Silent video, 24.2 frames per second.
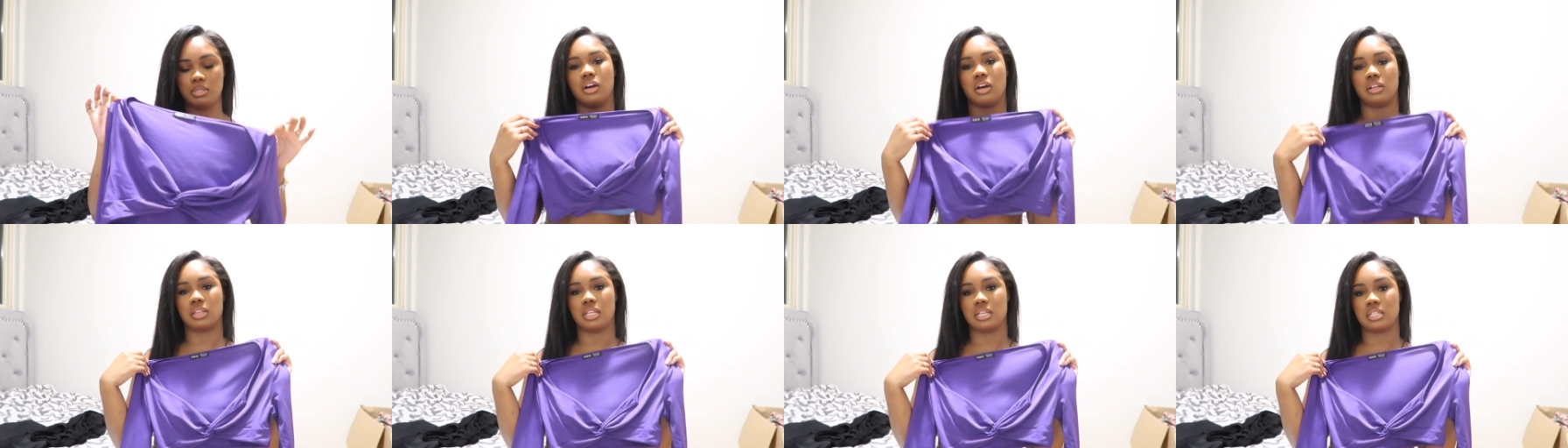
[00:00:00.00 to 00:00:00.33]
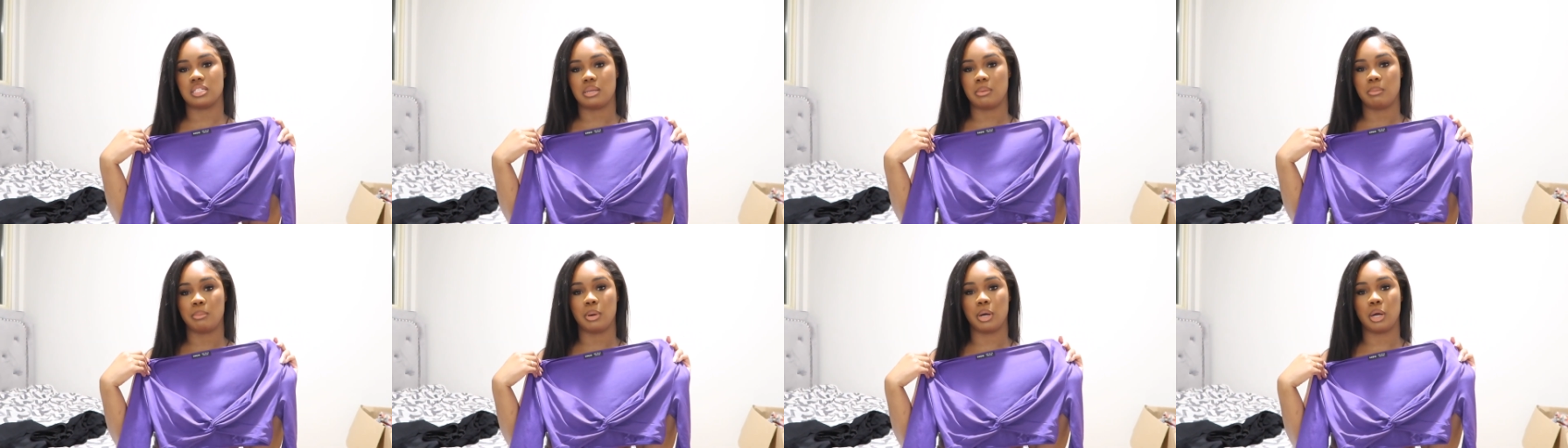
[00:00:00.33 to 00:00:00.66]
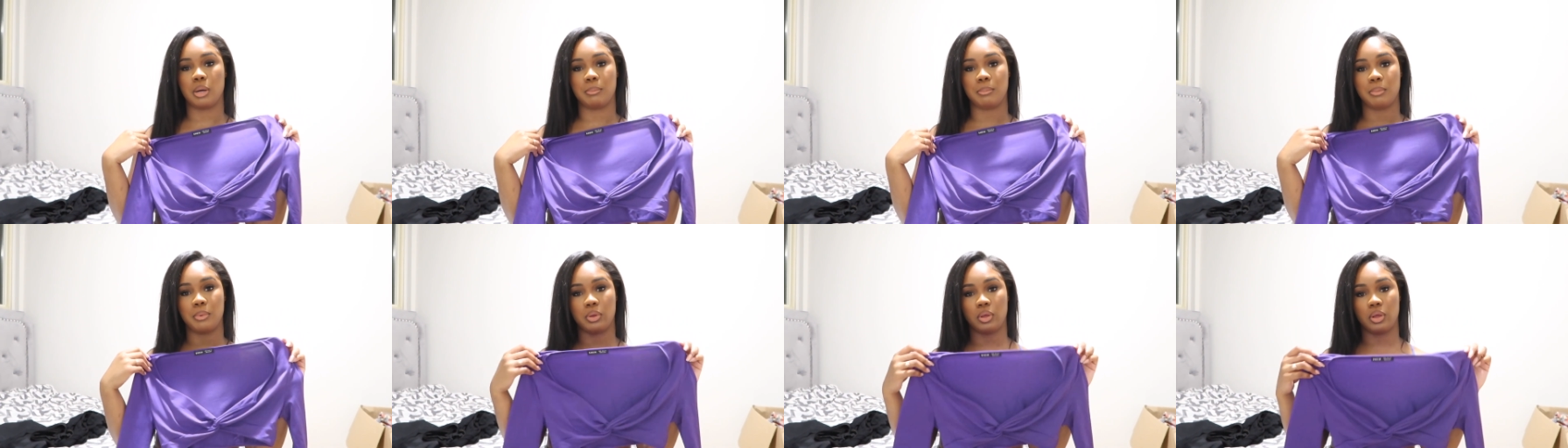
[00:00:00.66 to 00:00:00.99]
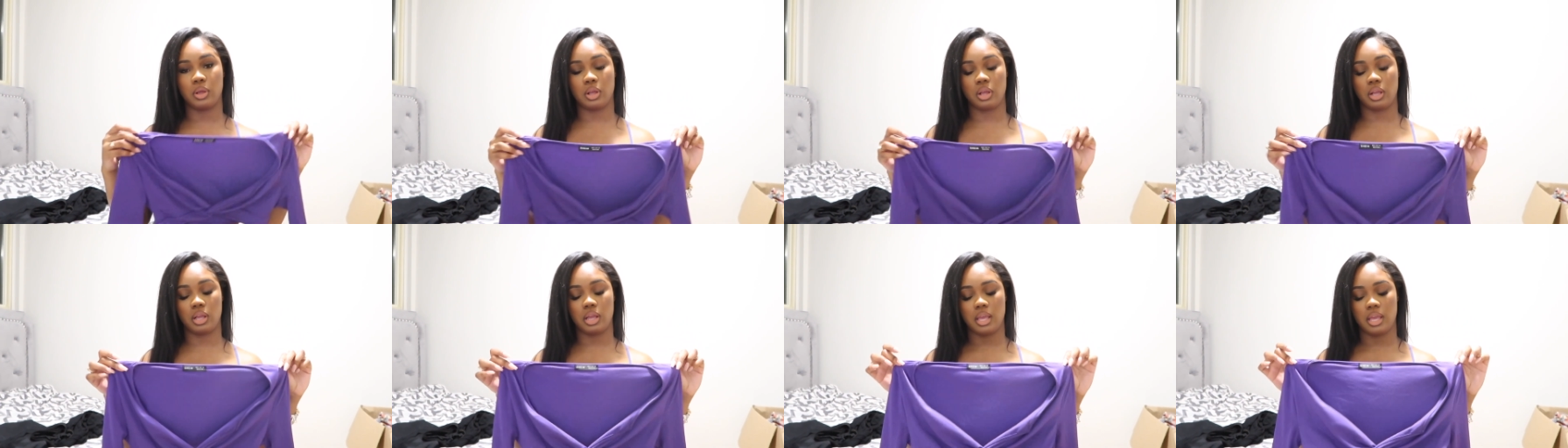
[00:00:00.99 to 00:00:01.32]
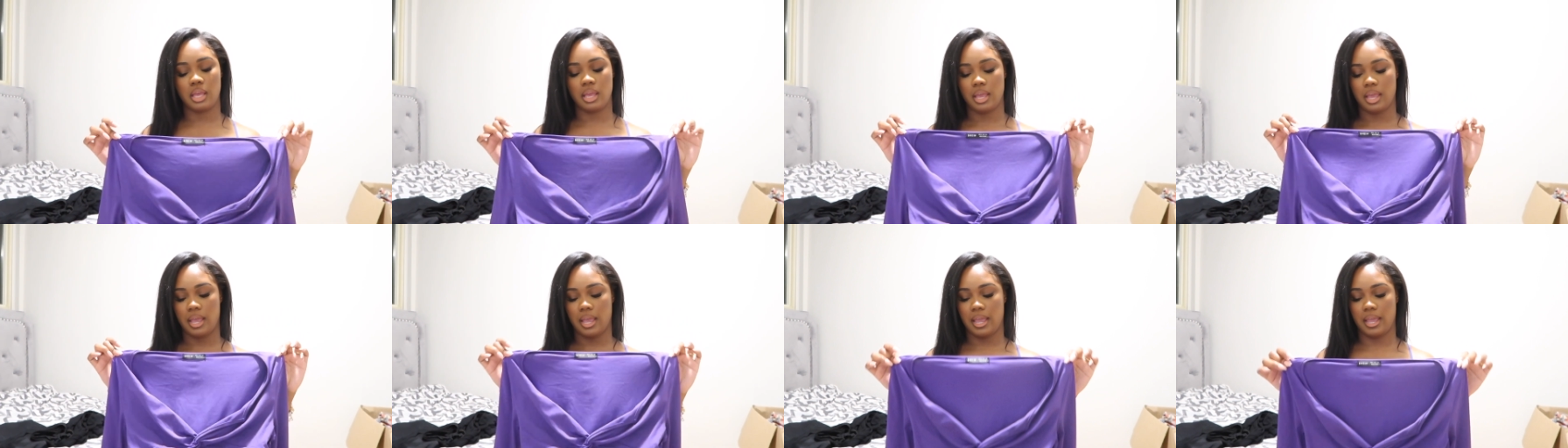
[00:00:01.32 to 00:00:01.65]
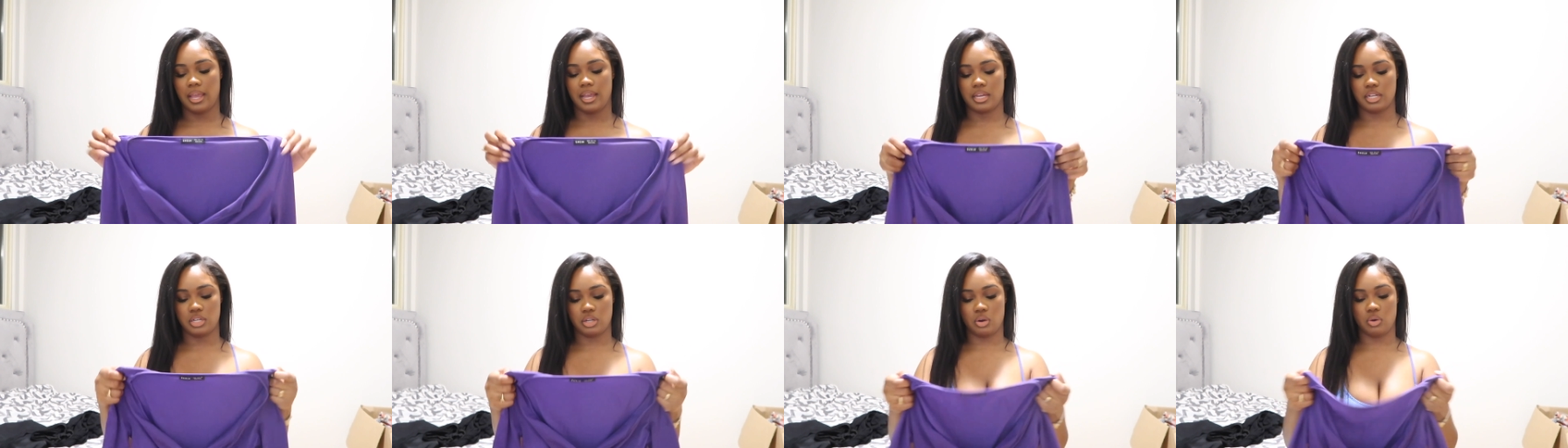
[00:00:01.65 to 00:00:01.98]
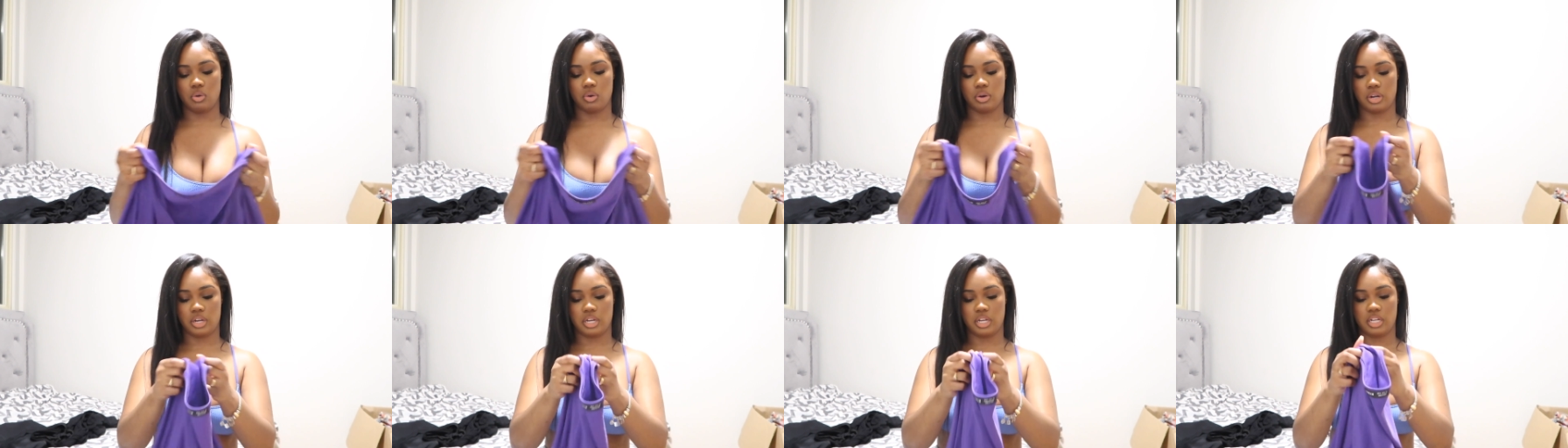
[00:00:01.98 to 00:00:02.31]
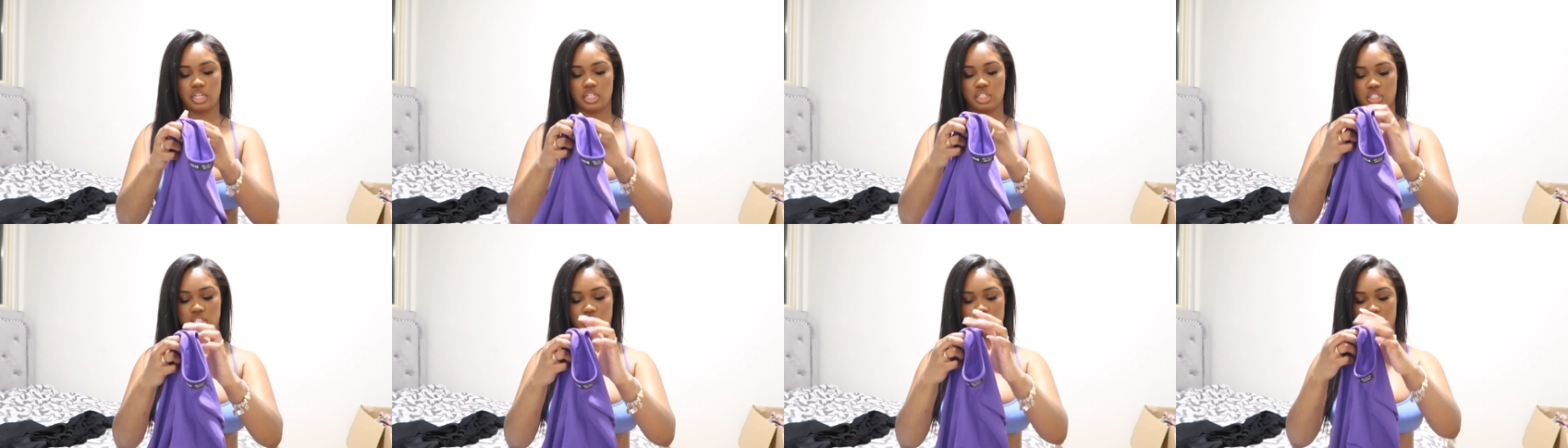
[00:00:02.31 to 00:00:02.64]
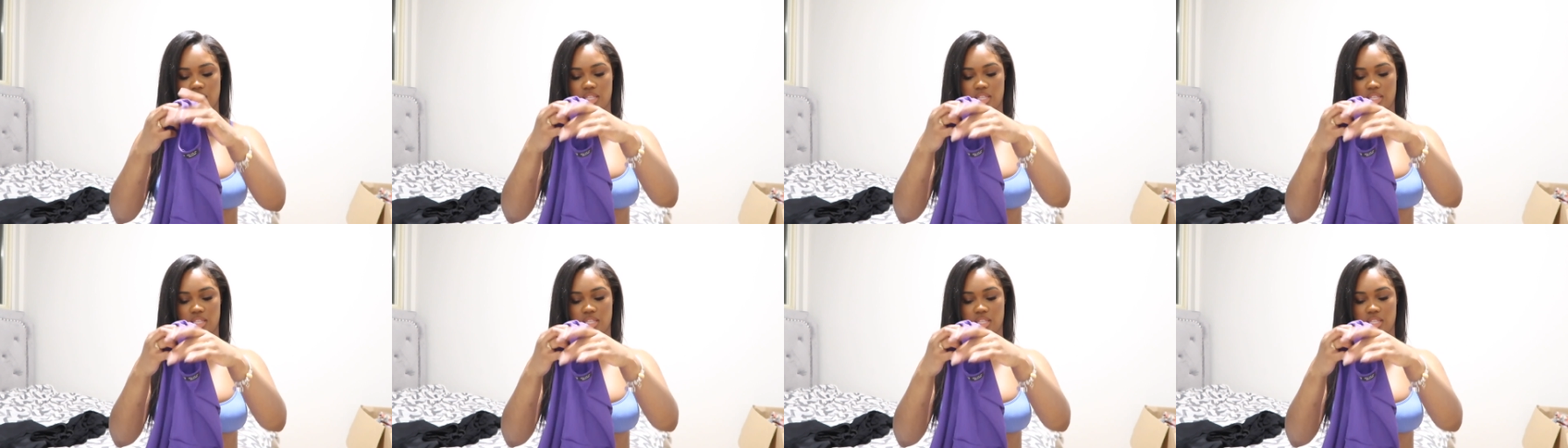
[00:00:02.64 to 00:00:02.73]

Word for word: Got this in purple and orange.